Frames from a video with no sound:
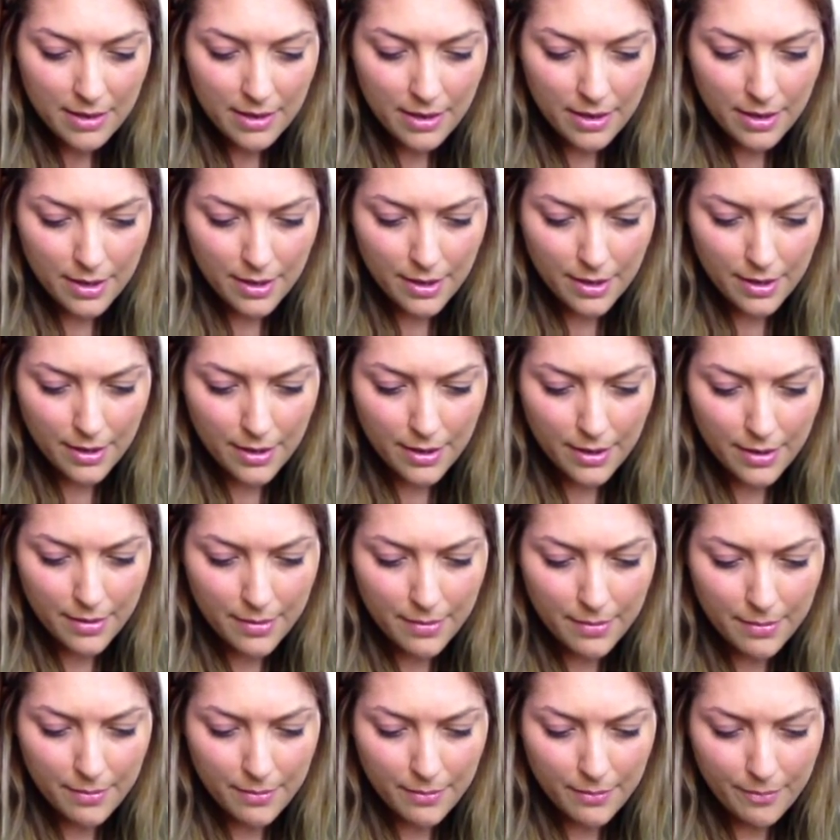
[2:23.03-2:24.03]

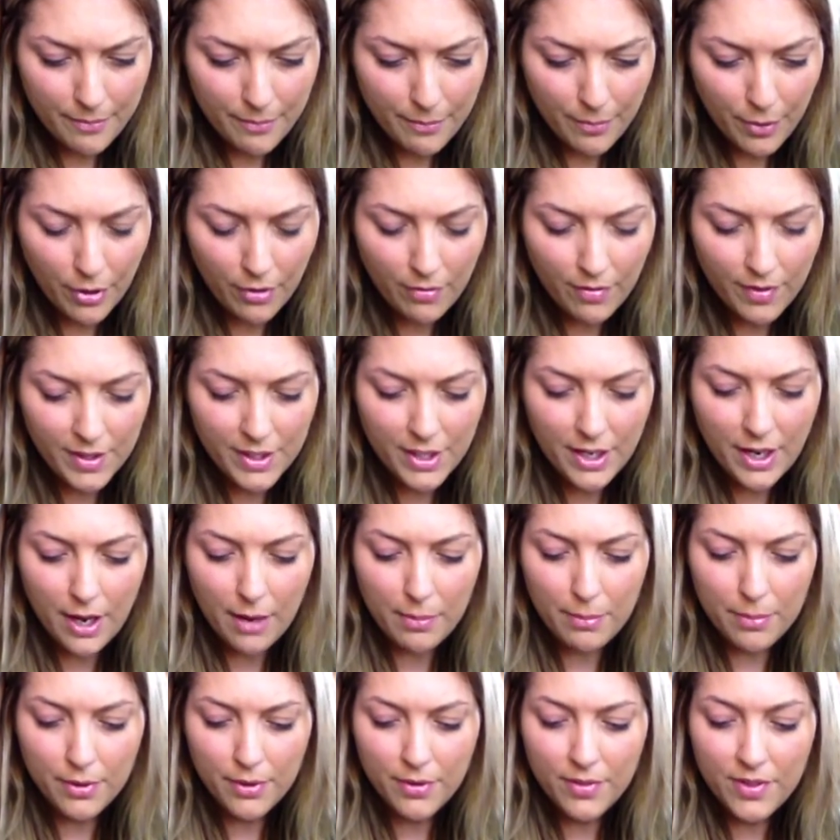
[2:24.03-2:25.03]
Um, Perfect
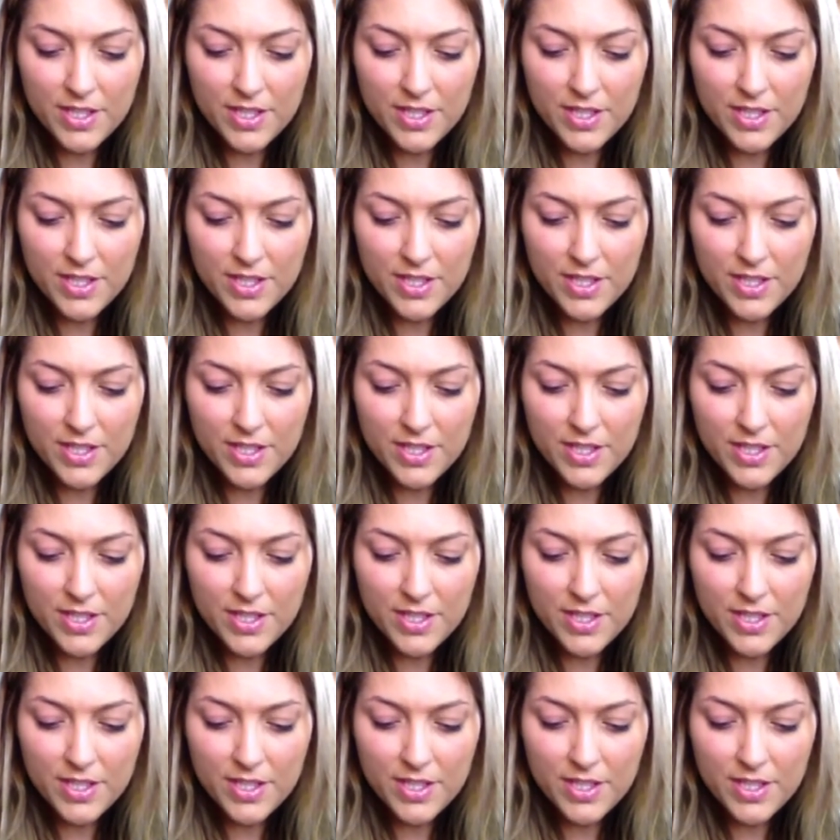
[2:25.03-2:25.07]
Couple.